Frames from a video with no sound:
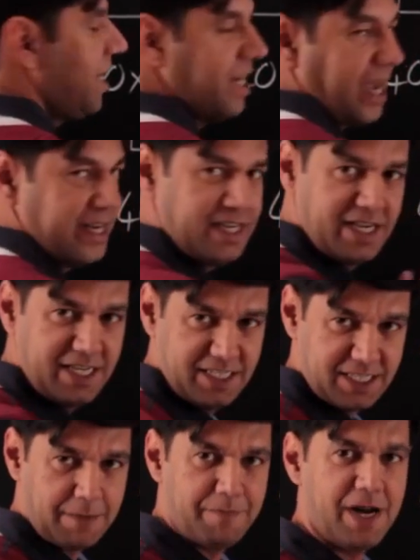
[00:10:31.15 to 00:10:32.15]
90 is
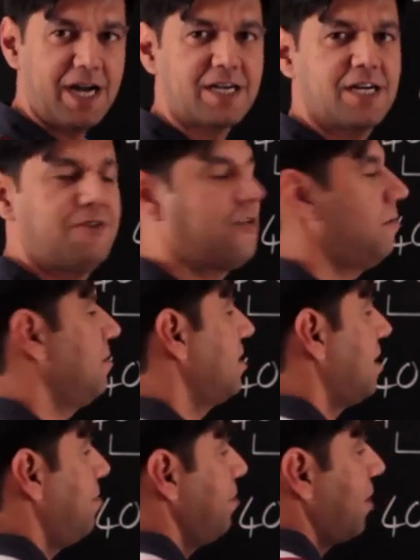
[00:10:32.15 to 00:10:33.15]
subtracted from the
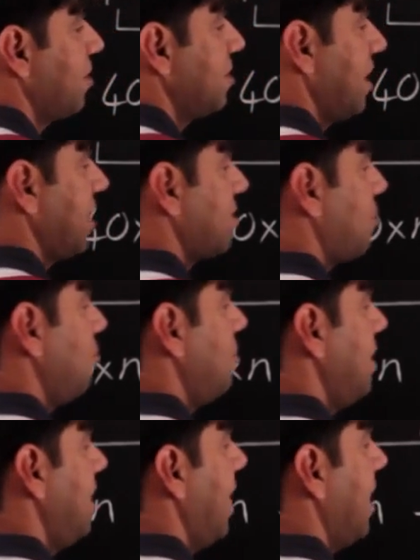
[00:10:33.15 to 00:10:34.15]
sum because they excluded,